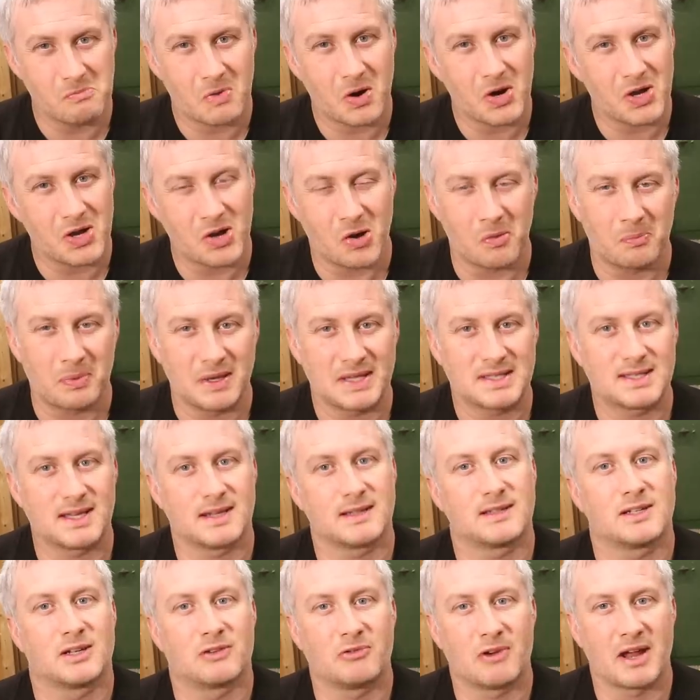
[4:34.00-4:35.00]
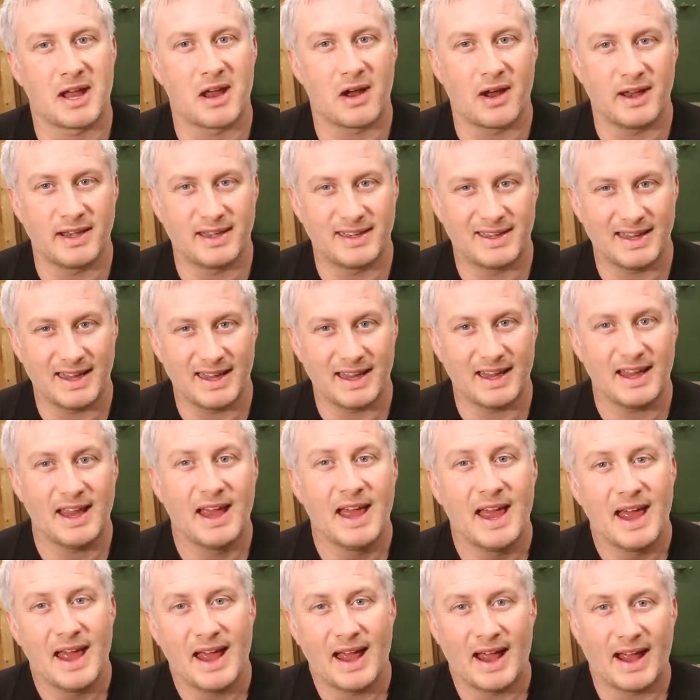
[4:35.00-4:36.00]
might not be such a great idea,
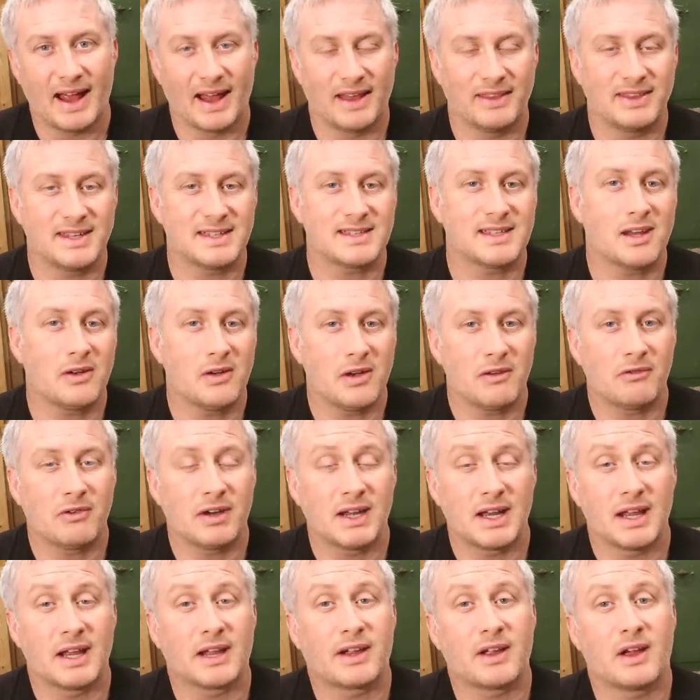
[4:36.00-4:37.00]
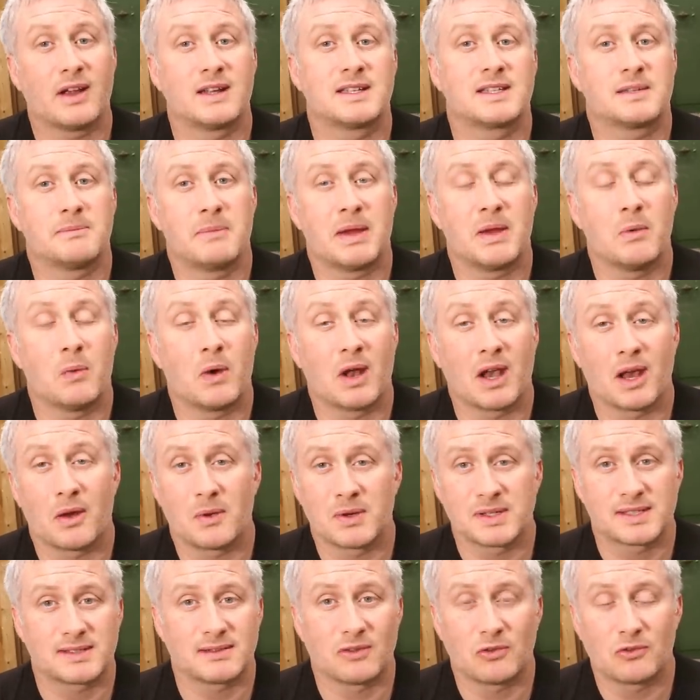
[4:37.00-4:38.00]
and this only really occurred to me while I
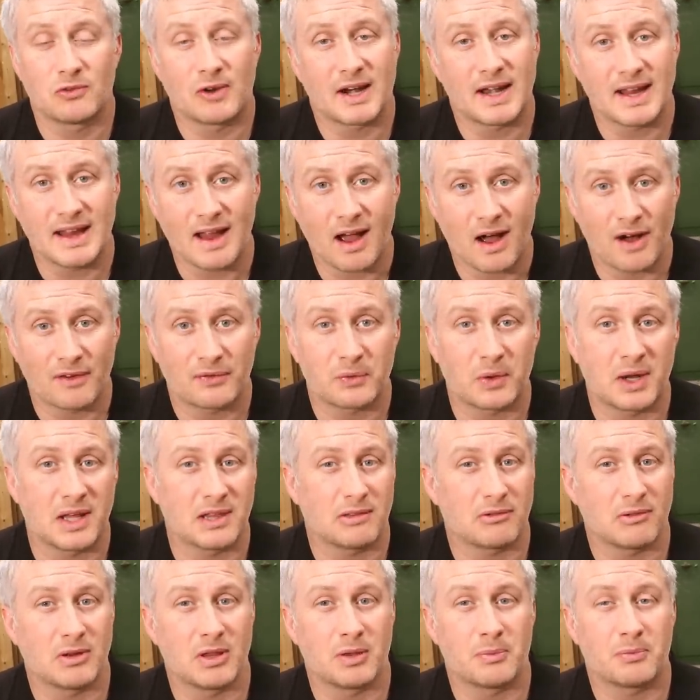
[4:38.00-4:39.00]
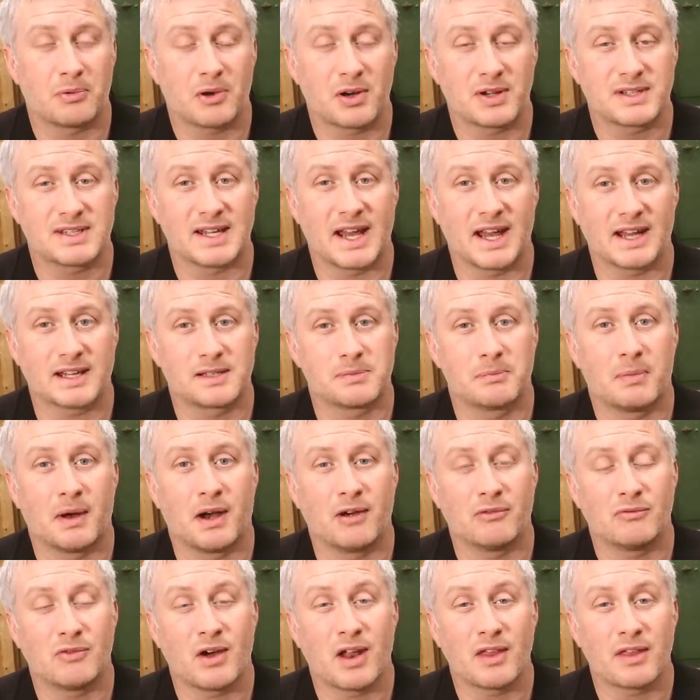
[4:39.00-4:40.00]
was already halfway through the project,
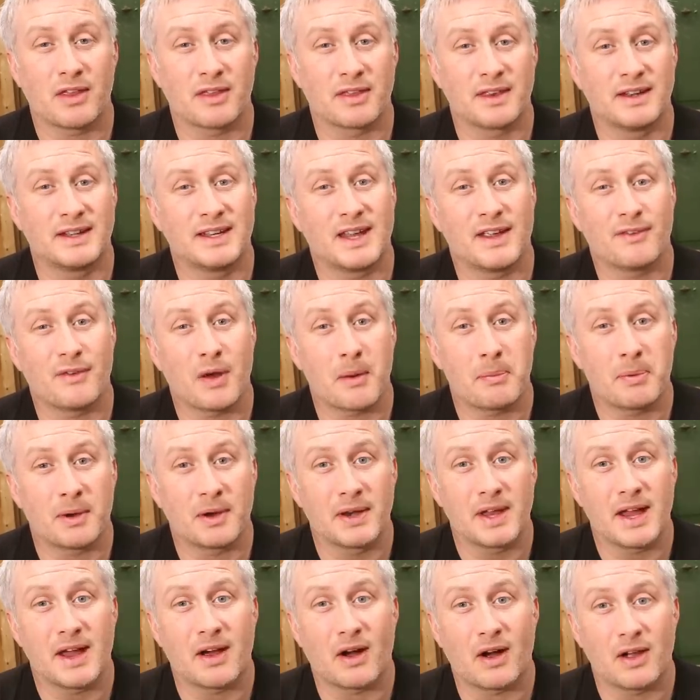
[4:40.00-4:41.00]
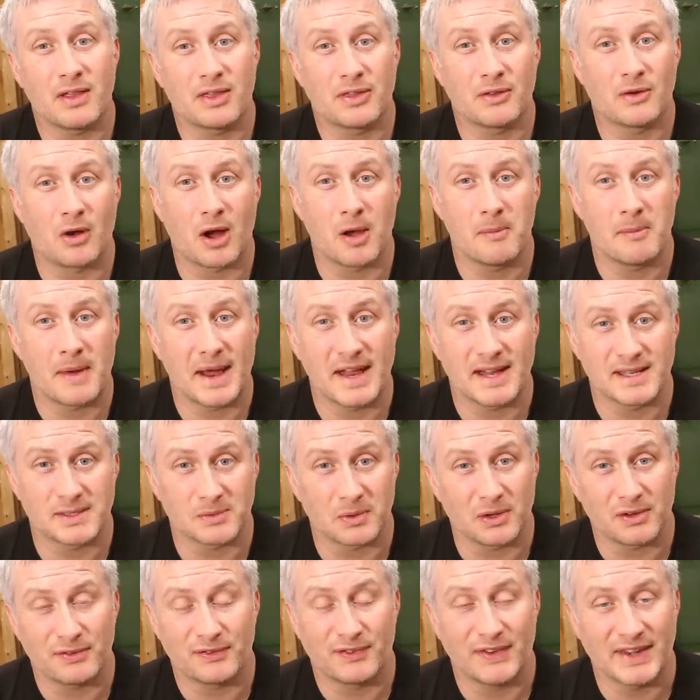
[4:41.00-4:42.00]
but rather than give up on it, I thought I may as
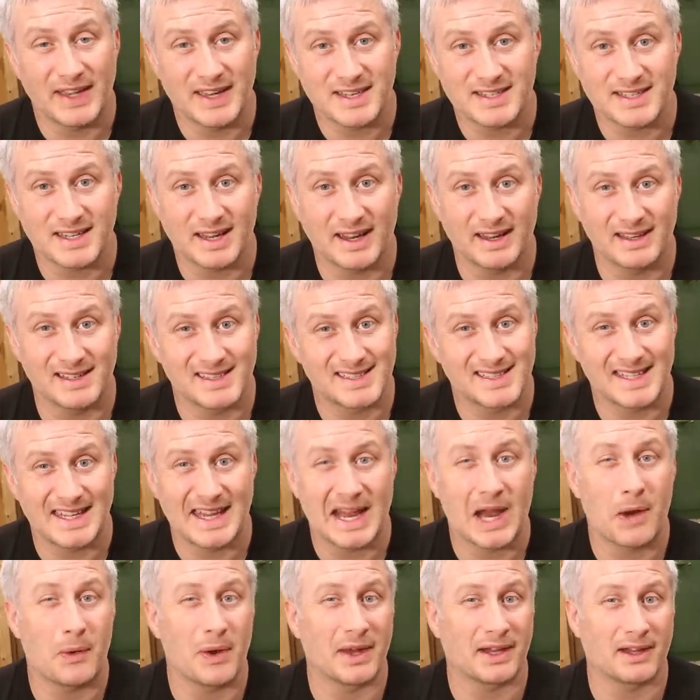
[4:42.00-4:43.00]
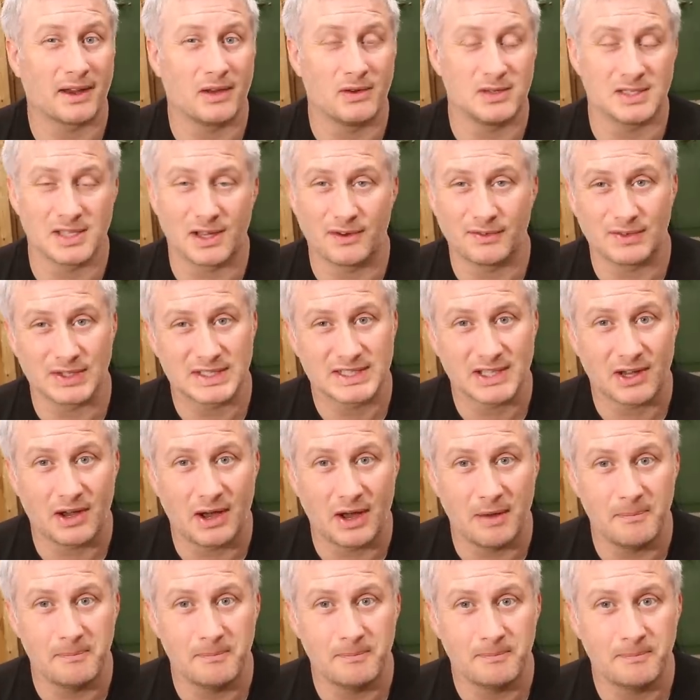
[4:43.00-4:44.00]
well finish it and see how it goes over
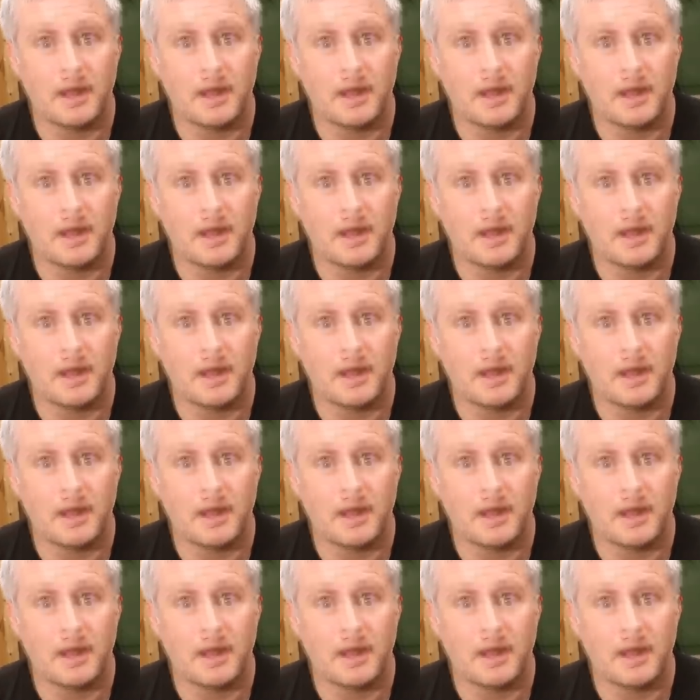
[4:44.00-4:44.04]
time.